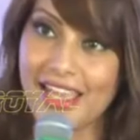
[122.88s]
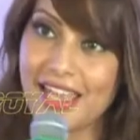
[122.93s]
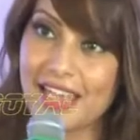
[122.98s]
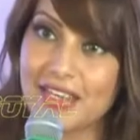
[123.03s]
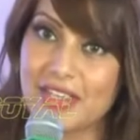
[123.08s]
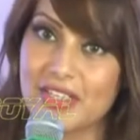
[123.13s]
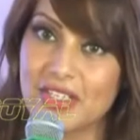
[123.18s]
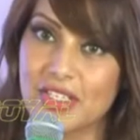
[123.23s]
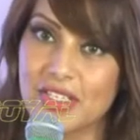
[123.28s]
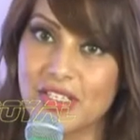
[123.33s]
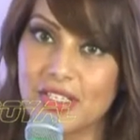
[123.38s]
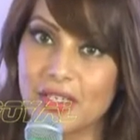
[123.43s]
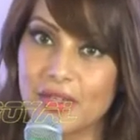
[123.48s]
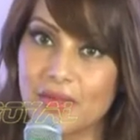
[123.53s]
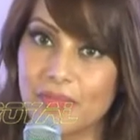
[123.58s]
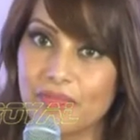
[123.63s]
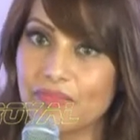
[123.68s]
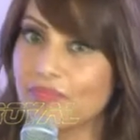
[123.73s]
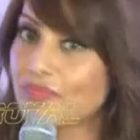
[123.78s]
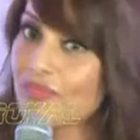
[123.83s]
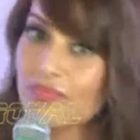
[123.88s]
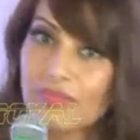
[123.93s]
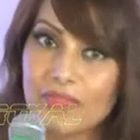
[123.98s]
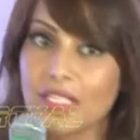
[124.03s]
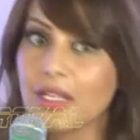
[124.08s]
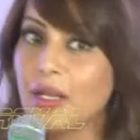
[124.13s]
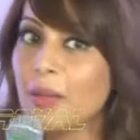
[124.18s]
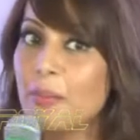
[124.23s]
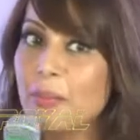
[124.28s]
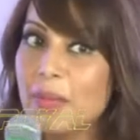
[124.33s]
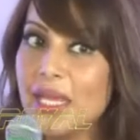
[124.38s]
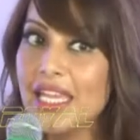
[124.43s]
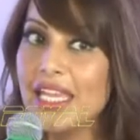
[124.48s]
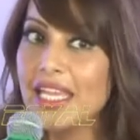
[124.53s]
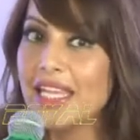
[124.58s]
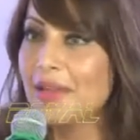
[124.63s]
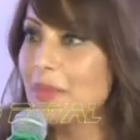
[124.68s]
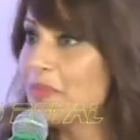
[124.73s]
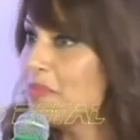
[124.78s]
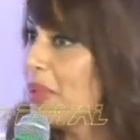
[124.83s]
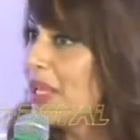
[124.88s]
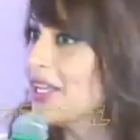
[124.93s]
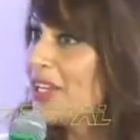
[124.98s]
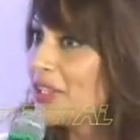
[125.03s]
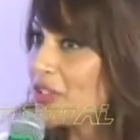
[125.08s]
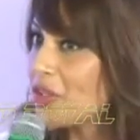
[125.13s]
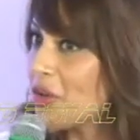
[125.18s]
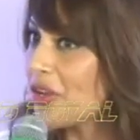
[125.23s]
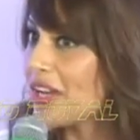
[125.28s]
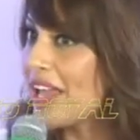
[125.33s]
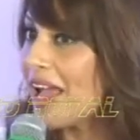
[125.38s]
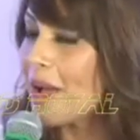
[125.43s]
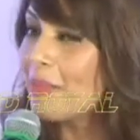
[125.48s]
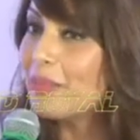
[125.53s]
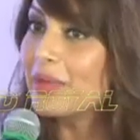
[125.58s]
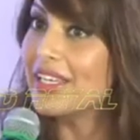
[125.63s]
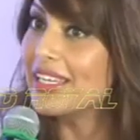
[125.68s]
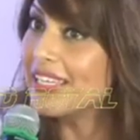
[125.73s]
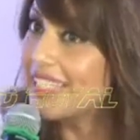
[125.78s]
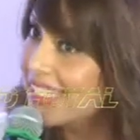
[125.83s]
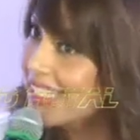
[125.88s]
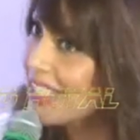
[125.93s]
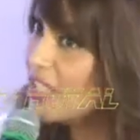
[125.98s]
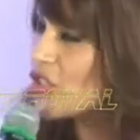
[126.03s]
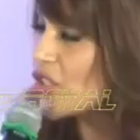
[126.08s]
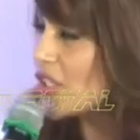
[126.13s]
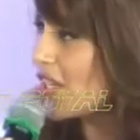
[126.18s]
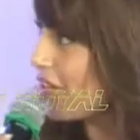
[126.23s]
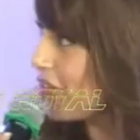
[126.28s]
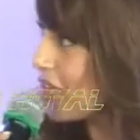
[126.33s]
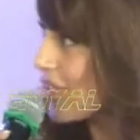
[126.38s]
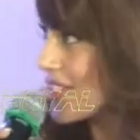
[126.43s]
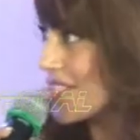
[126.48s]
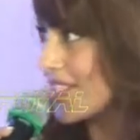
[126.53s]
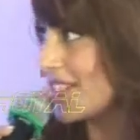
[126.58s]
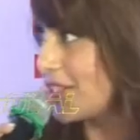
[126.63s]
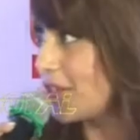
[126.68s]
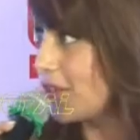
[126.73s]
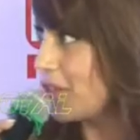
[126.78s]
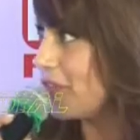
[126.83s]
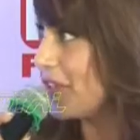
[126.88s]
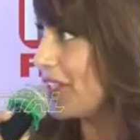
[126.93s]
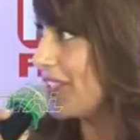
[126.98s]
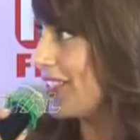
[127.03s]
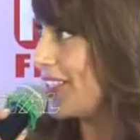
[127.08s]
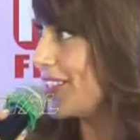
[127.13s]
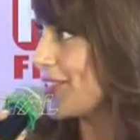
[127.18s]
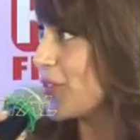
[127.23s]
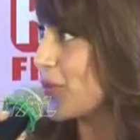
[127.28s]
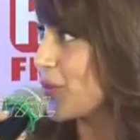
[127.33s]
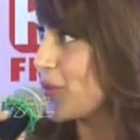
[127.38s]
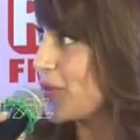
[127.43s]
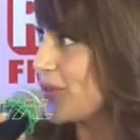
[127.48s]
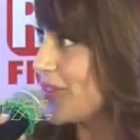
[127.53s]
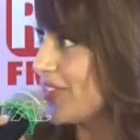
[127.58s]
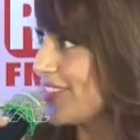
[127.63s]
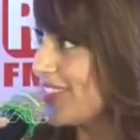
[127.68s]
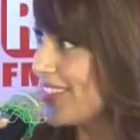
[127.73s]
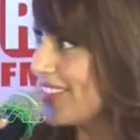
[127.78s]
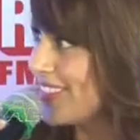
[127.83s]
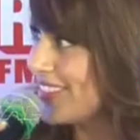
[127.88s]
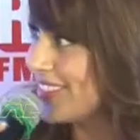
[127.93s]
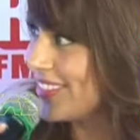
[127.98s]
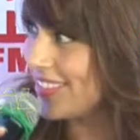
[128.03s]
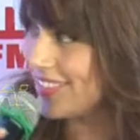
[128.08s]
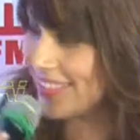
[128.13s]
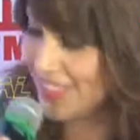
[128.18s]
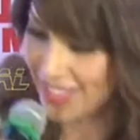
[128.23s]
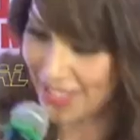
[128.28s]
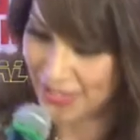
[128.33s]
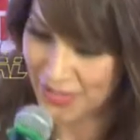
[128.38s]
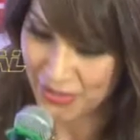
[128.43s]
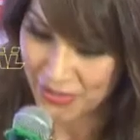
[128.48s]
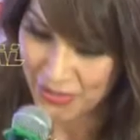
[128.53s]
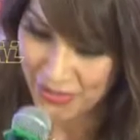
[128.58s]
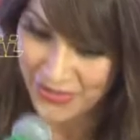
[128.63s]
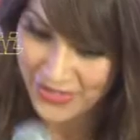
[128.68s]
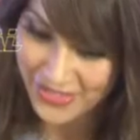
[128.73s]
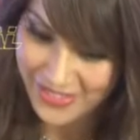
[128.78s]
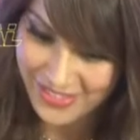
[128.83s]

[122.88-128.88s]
And uh, may Pinkathon happen in each and every city of India soon. Thank you.